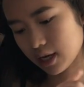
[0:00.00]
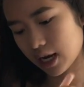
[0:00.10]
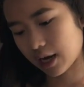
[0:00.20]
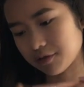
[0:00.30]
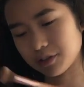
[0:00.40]

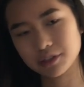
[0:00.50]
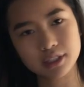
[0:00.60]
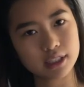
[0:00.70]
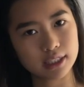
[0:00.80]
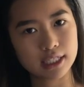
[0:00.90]
I've
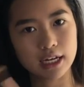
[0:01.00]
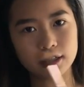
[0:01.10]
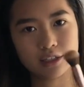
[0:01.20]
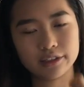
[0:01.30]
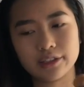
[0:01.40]
used these
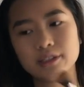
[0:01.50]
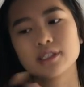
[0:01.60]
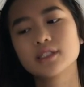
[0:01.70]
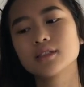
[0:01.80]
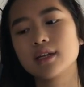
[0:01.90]
highlighters
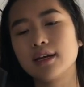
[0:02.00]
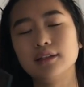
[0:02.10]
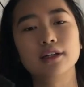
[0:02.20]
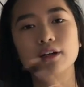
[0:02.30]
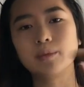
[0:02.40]
and
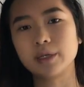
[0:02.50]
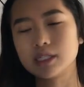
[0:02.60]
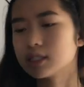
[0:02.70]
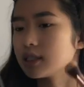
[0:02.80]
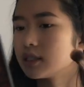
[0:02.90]
they're
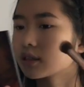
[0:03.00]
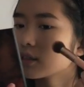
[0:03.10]
amazing.